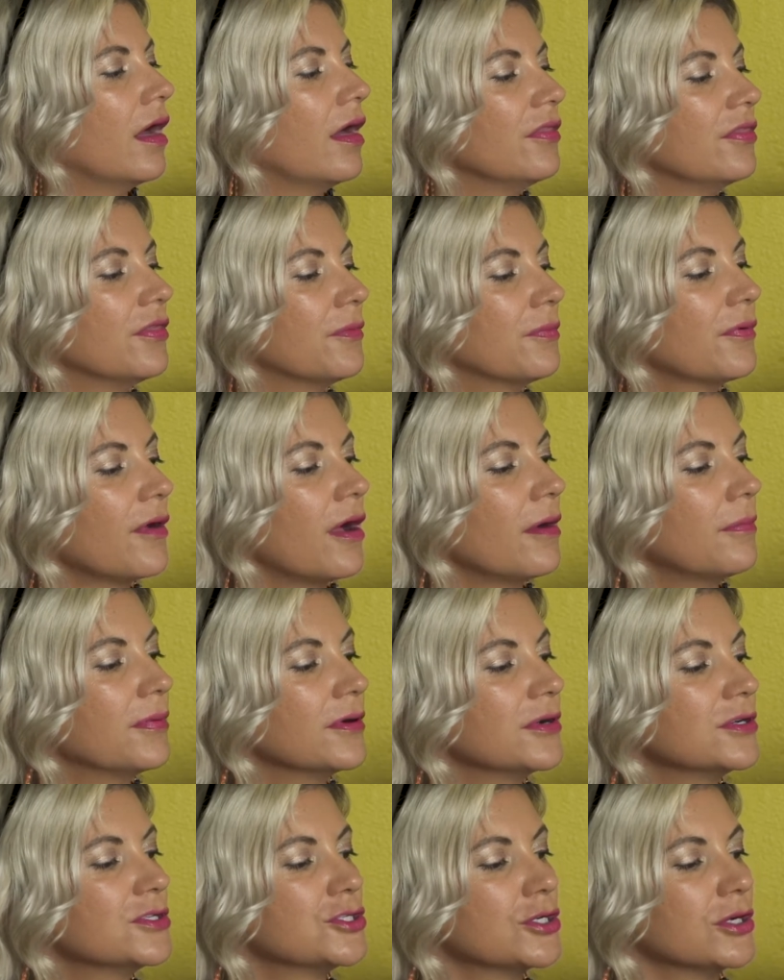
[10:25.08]
the
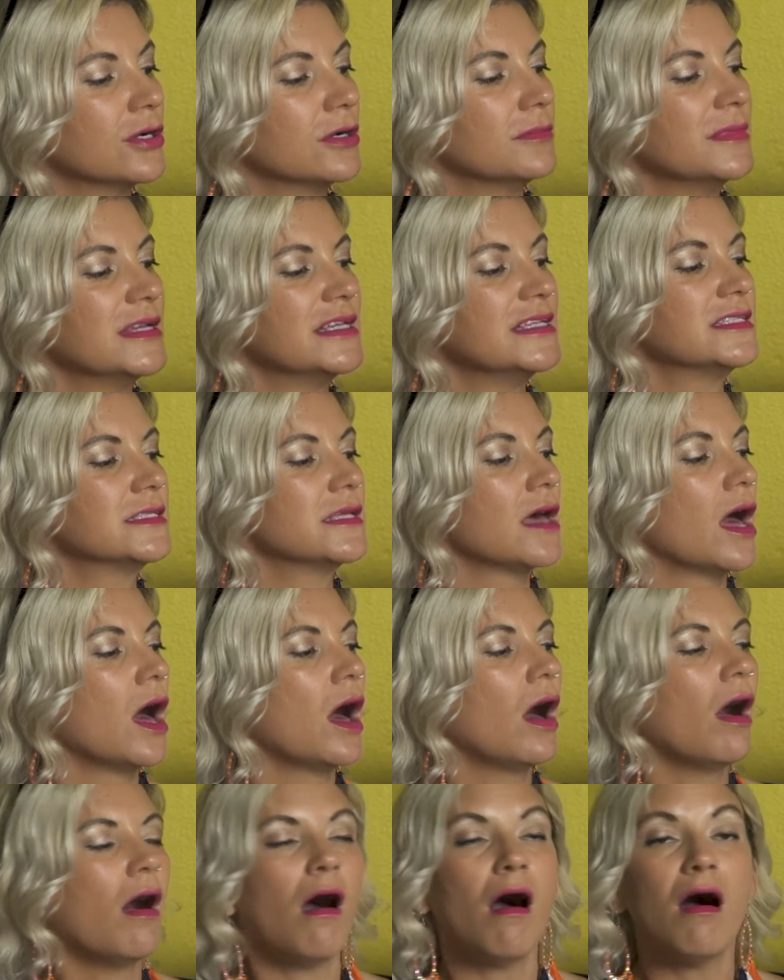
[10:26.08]
proper term is
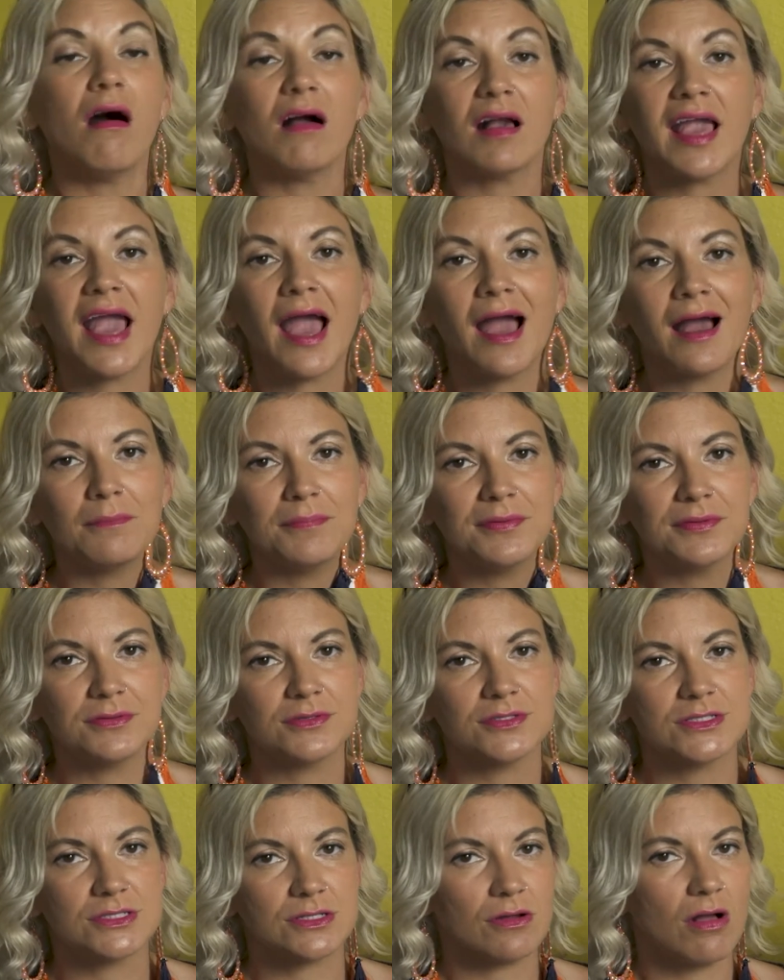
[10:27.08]
all
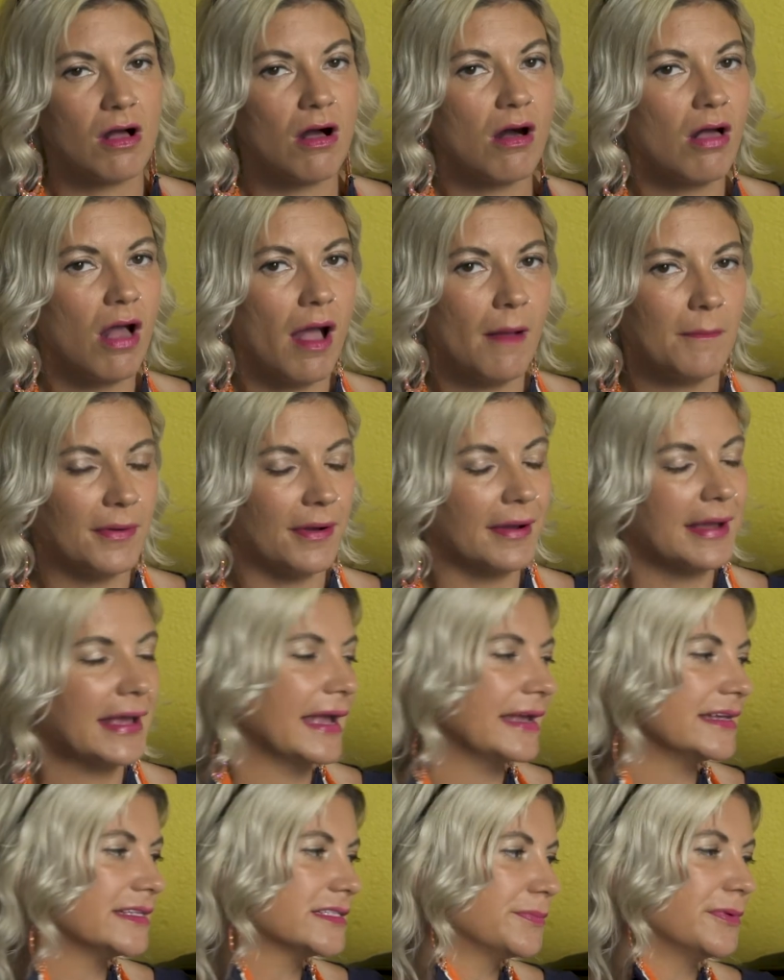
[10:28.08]
capitals or all
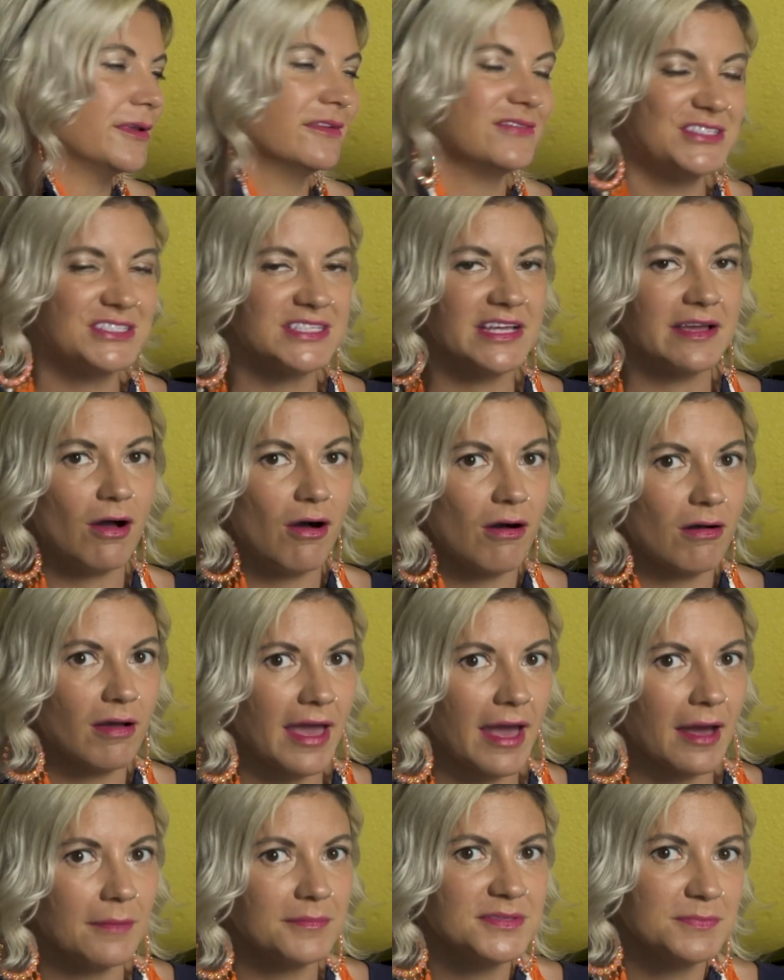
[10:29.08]
uppercase. But if you say all
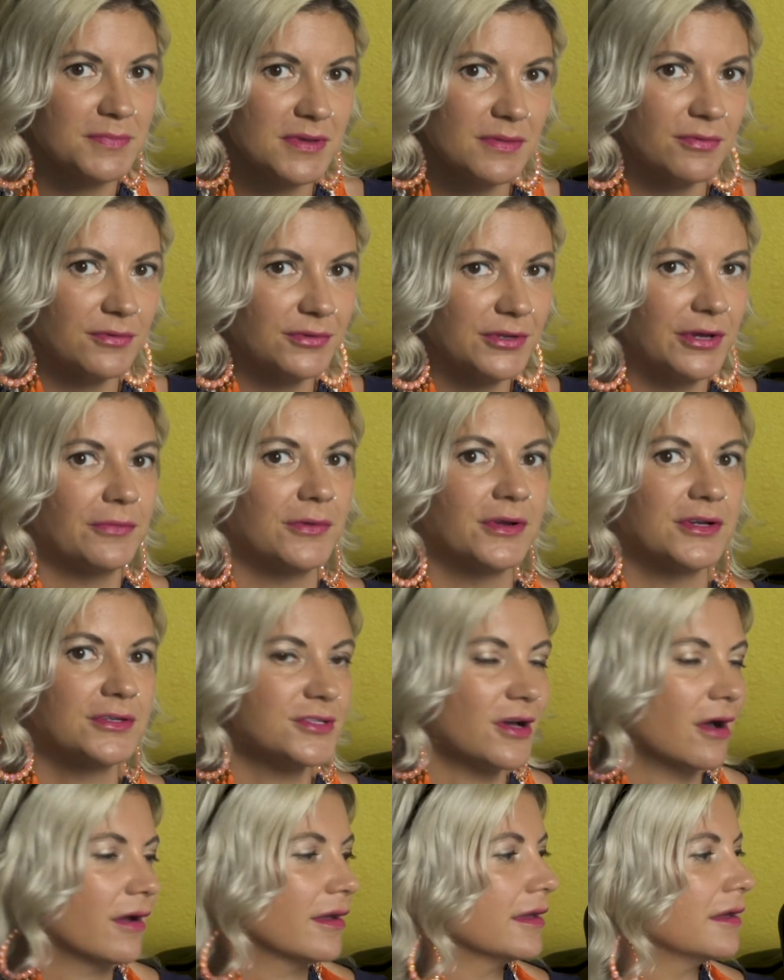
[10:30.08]
caps, people know what you're
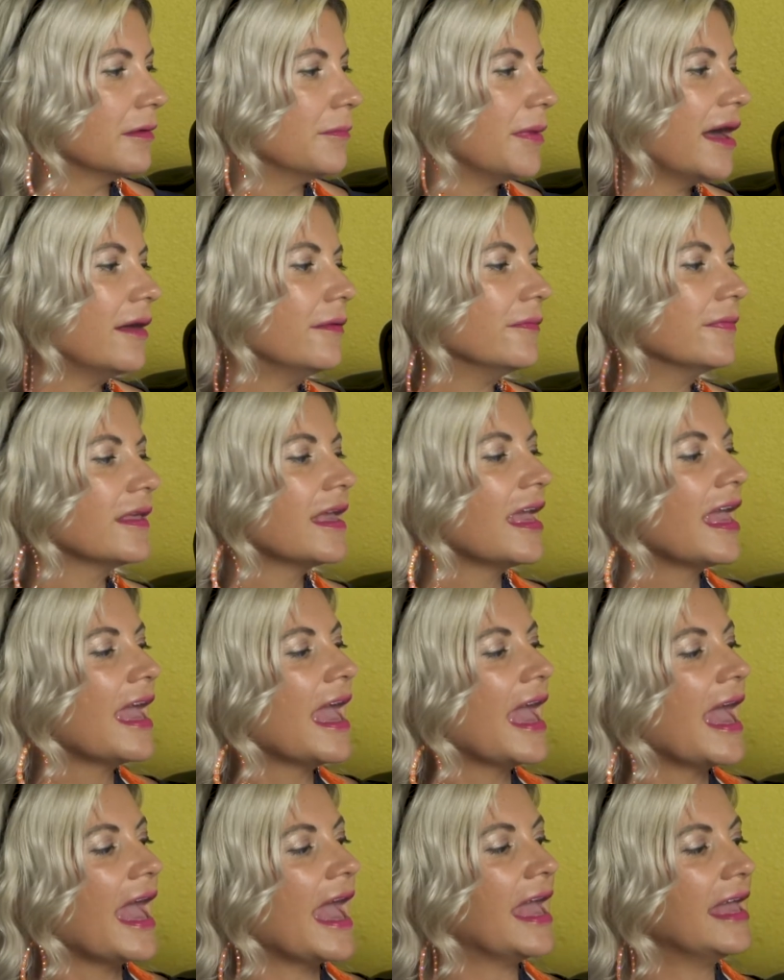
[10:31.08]
talking about.
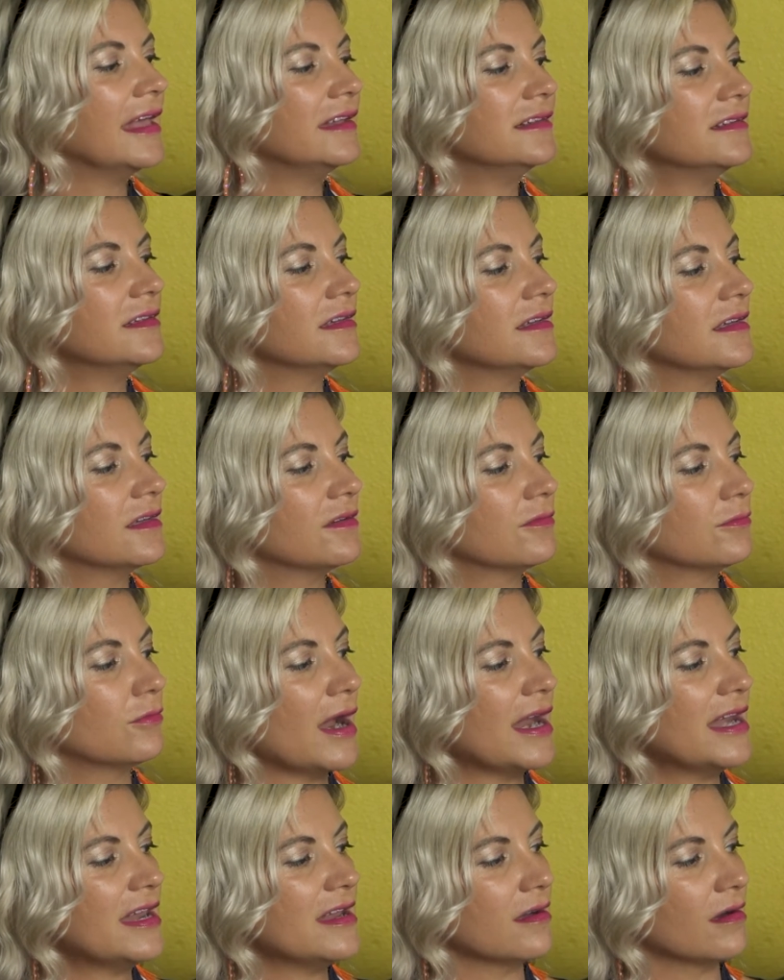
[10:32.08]
And
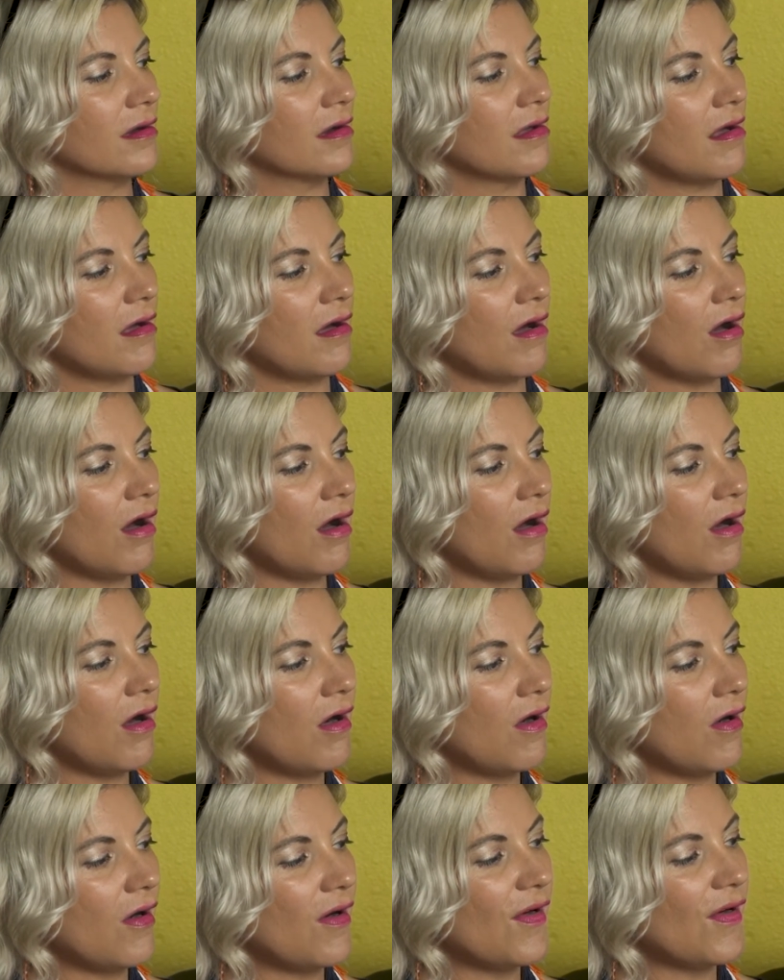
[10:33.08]
right here,
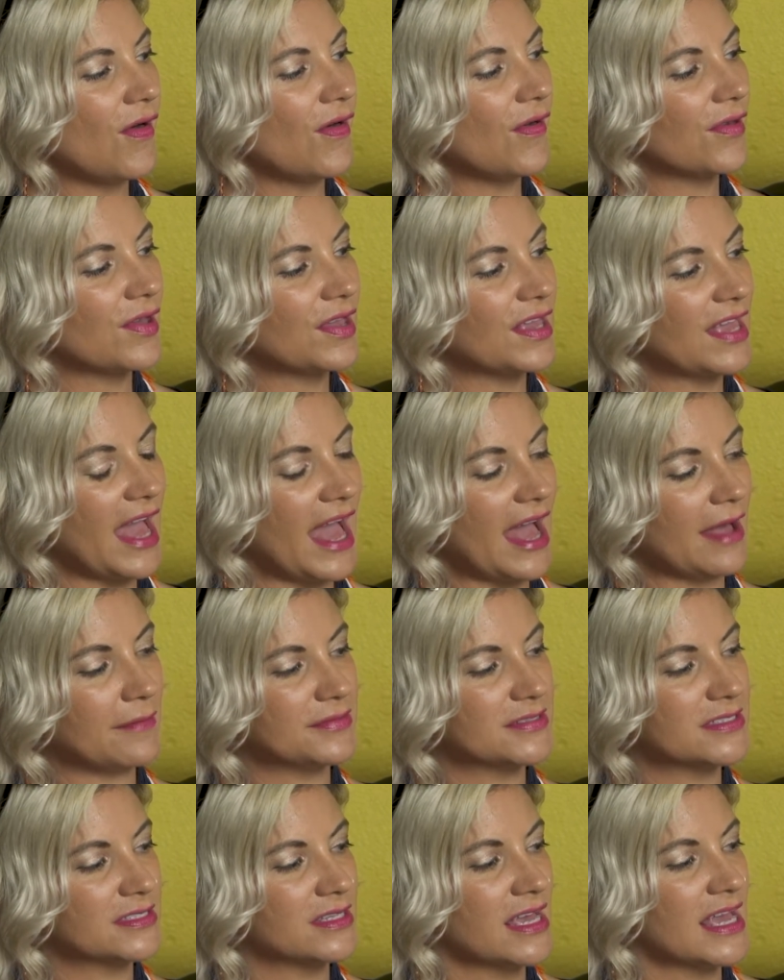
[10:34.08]
all
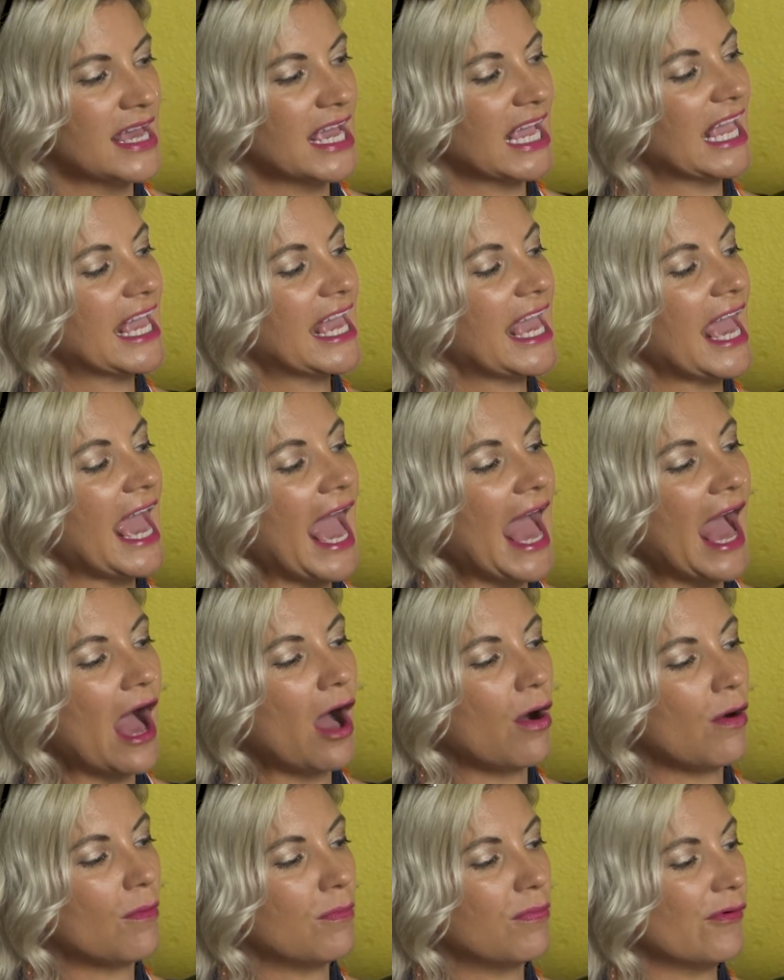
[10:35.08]
caps,
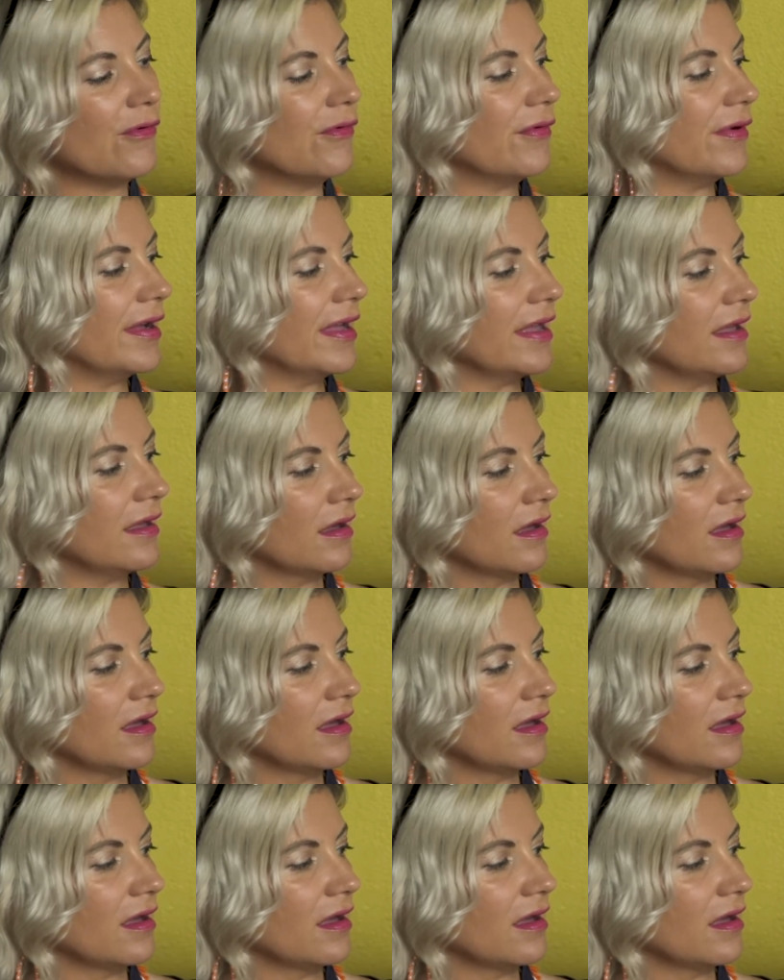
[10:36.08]
cowboy,